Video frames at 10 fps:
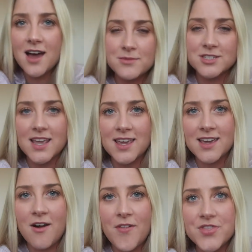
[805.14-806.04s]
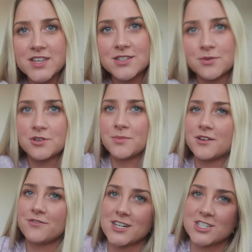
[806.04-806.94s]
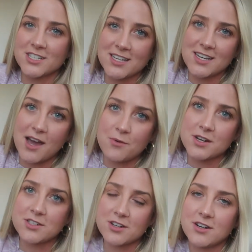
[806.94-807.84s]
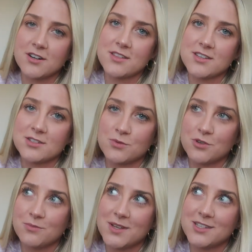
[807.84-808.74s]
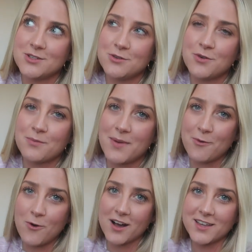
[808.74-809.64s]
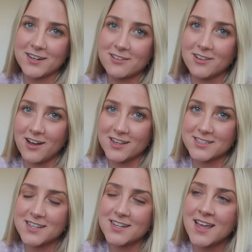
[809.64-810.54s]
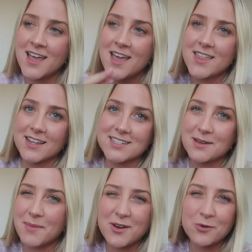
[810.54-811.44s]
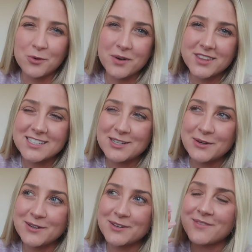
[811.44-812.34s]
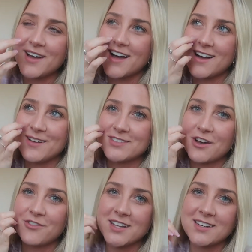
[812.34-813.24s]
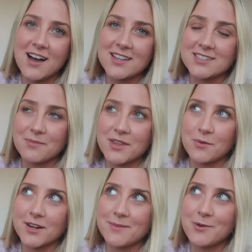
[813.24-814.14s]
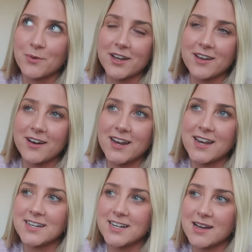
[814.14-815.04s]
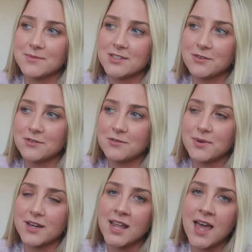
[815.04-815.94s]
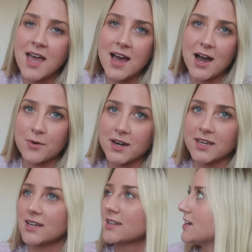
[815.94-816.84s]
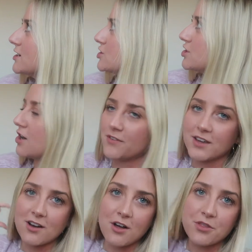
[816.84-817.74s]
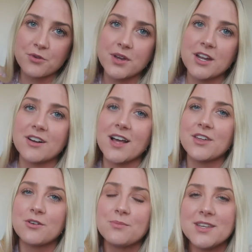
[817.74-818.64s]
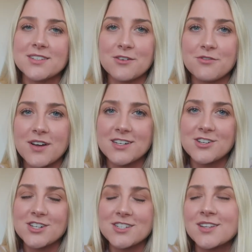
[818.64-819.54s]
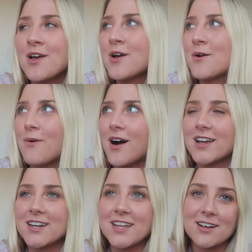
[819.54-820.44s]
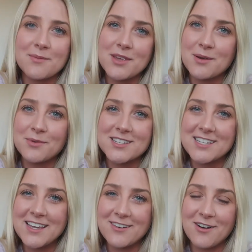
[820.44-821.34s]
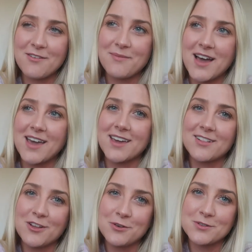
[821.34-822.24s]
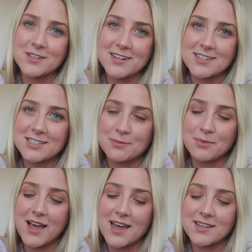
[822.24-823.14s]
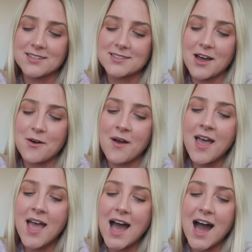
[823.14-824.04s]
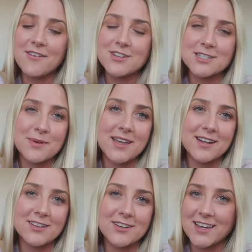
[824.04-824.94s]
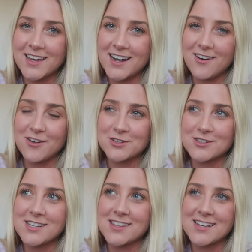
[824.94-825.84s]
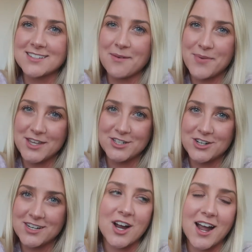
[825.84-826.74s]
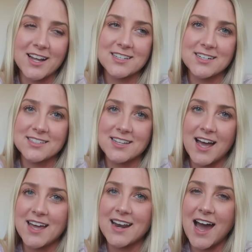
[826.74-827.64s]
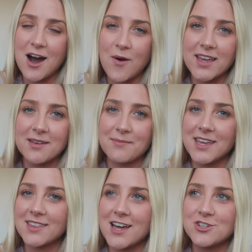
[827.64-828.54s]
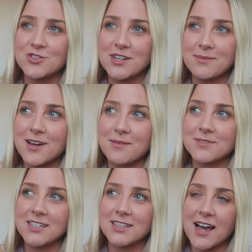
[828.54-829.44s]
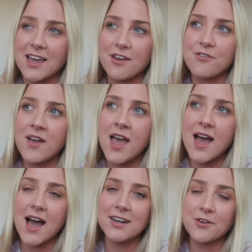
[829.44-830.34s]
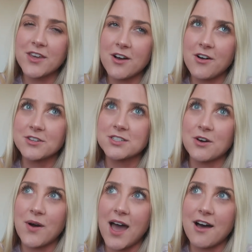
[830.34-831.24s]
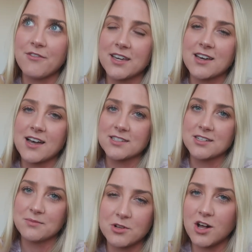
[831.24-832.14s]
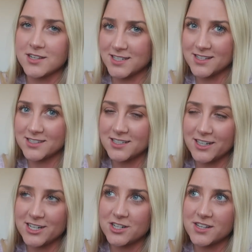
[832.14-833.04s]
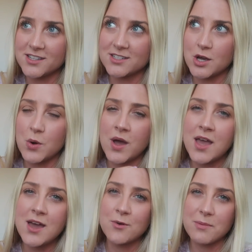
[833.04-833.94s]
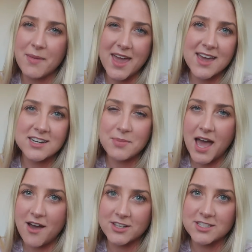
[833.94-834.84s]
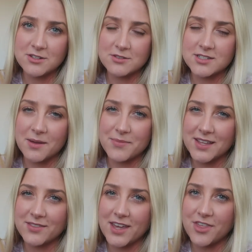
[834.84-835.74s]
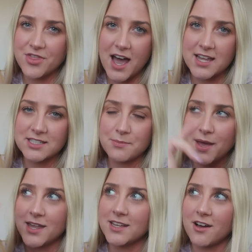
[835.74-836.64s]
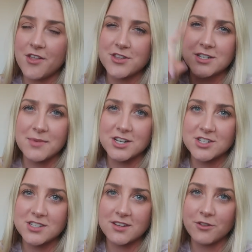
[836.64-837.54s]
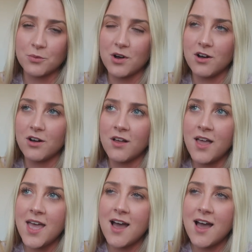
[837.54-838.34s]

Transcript: I'm just hanging out in this room. Eventually, I want to turn this room into my walk-in closet. That's like my goal with this room. Um, definitely not something we're going to be working on anytime soon, but I want to get like shelving all through here. And I think it would be so fun to just walk in here and be able to see all of my clothes on display. So I've just been looking at all sorts of things on Pinterest, trying to decide how I can make that dream come to life. I know they also have like custom closet installations, so we may end up having to do something like that depending on the dimensions of the wall.